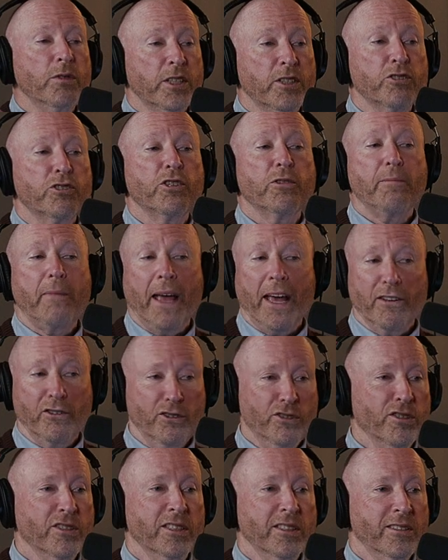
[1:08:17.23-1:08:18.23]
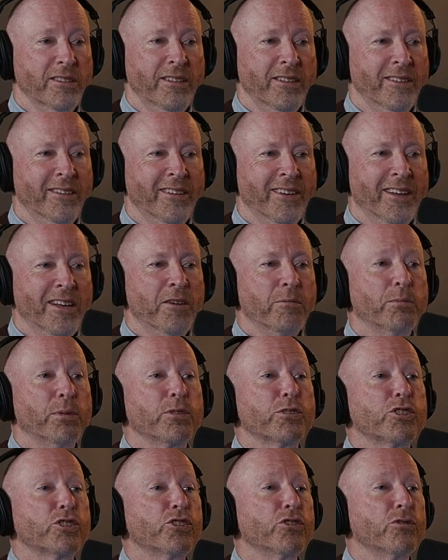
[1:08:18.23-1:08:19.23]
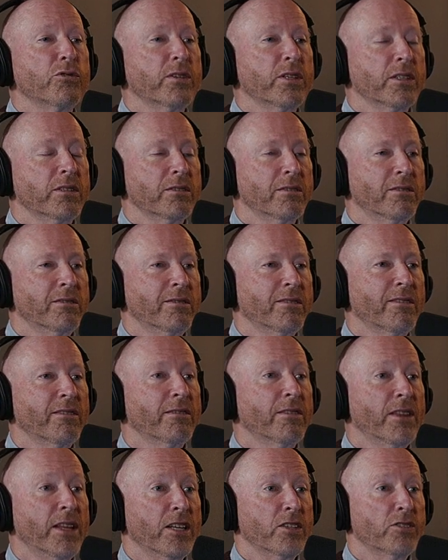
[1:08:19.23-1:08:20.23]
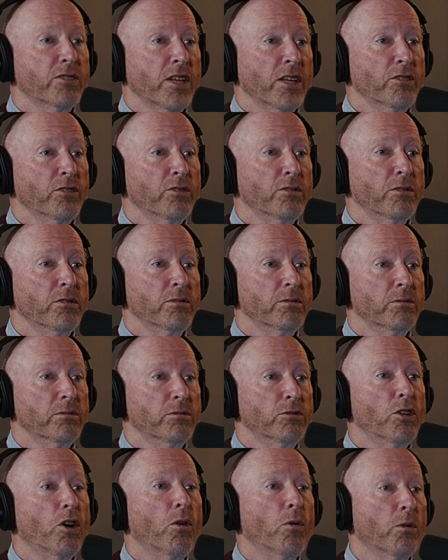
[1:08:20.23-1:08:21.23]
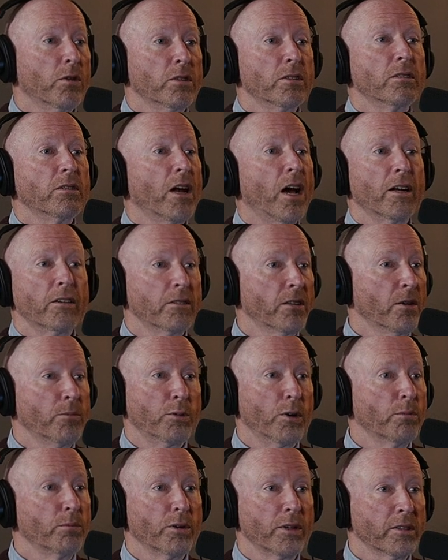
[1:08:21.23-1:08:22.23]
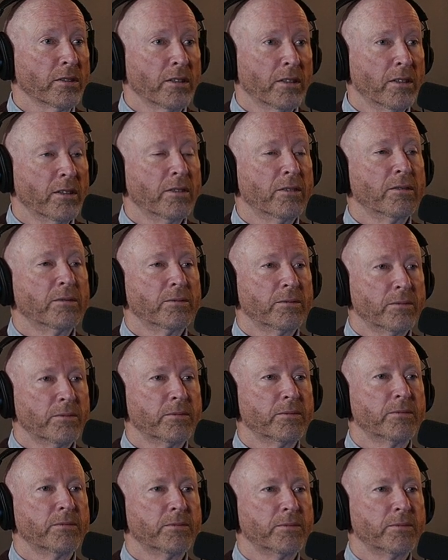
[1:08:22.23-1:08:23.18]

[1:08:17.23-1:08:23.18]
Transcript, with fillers: into manhood, yeah, pursuing things that you know were not appropriate. Were not appropriate,